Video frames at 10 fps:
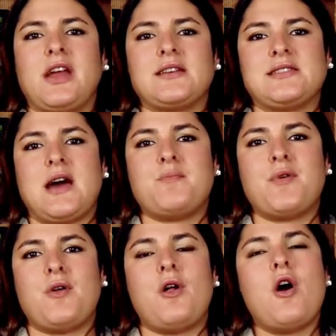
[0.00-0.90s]

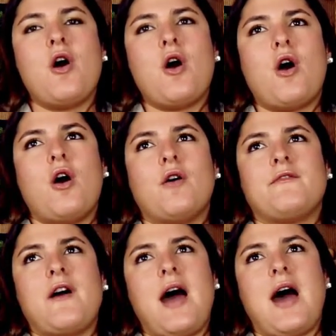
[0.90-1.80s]
example
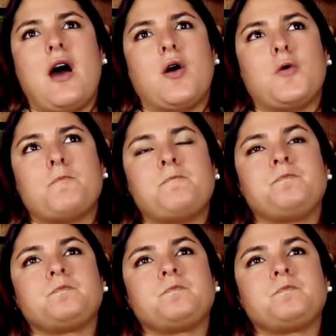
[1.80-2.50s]
of how